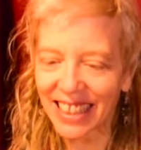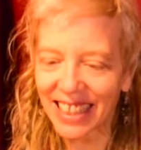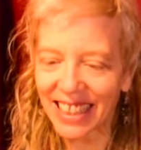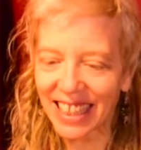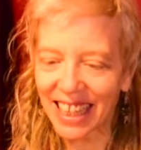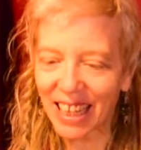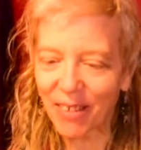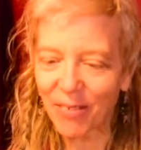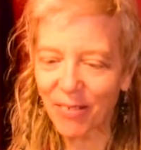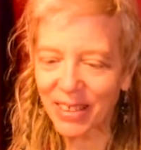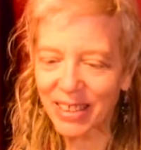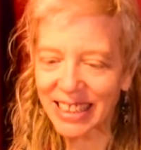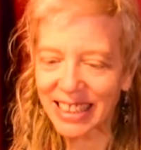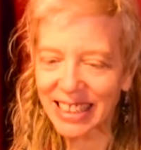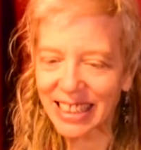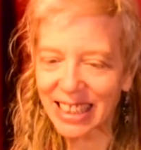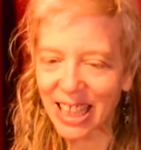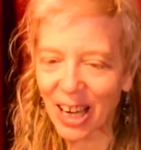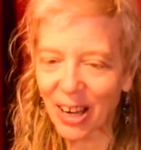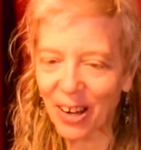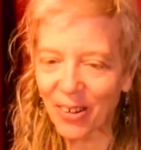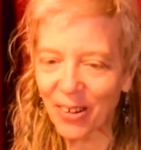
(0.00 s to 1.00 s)
It was
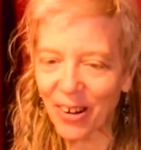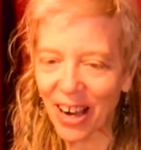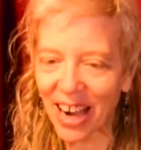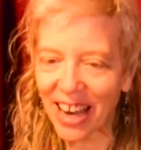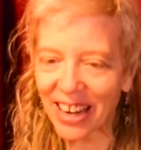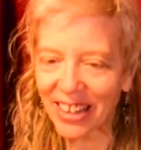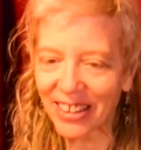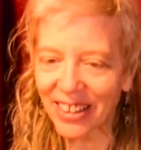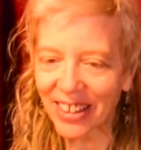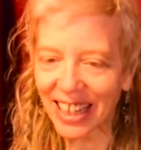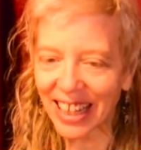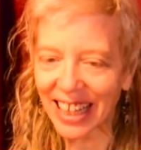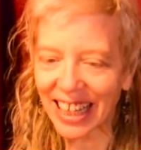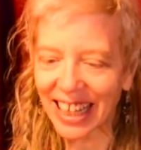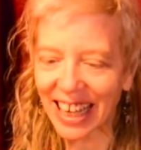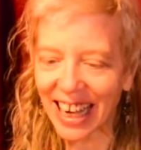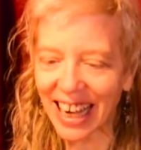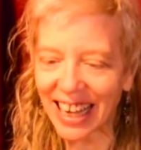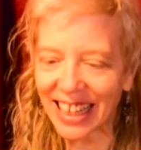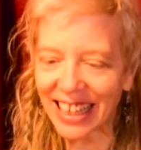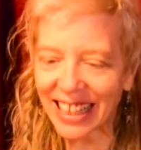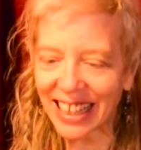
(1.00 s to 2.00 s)
so utterly
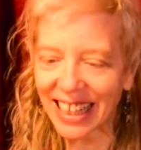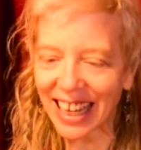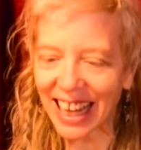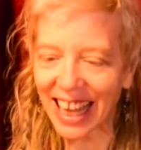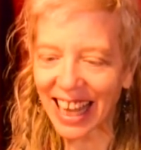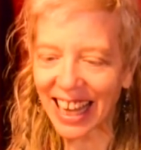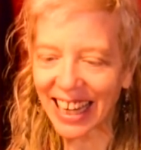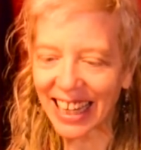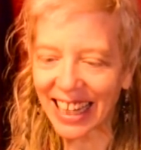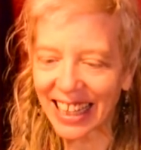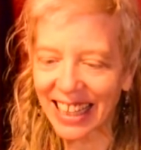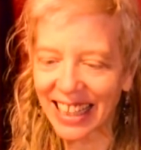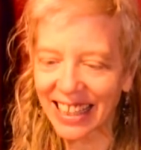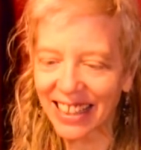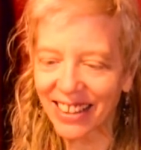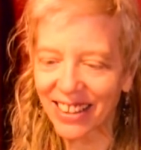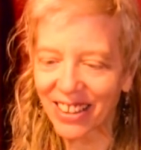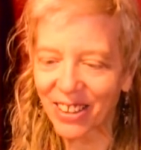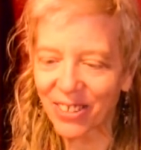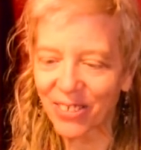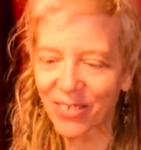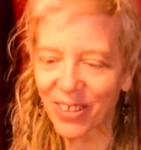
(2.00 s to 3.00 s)
unlike
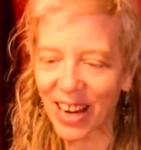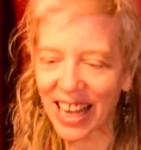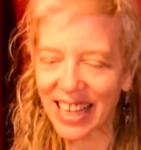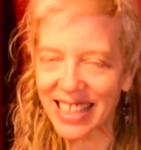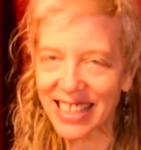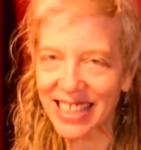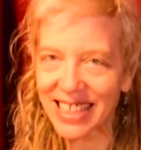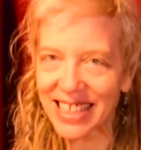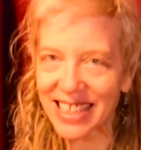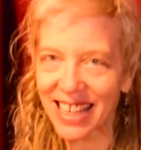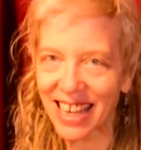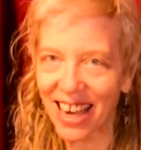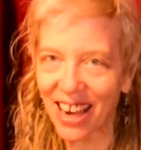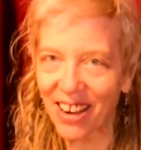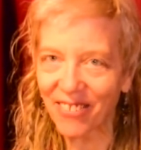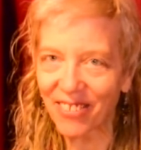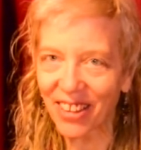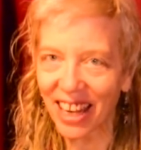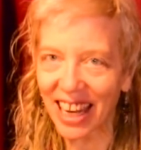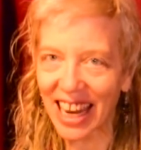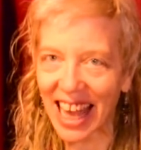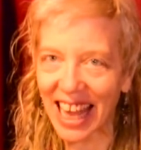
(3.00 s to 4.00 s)
the rest of
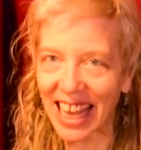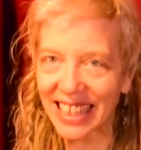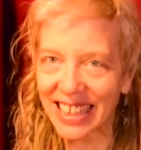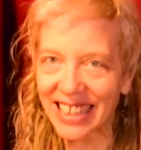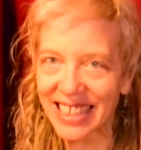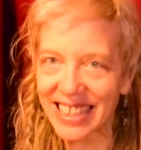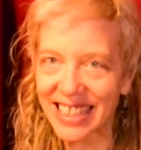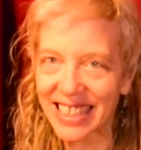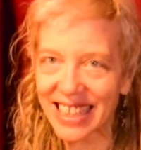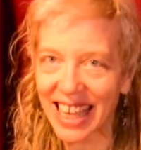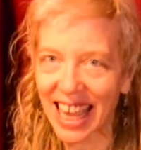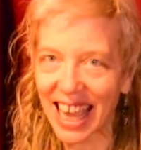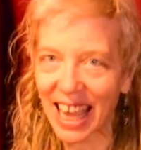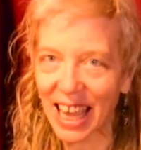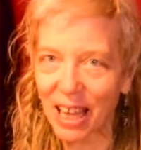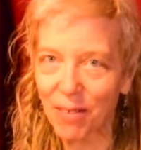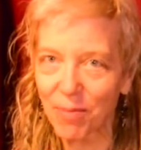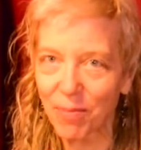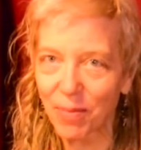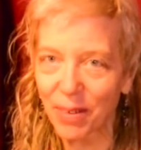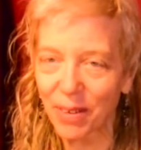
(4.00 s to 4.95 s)
the landscape.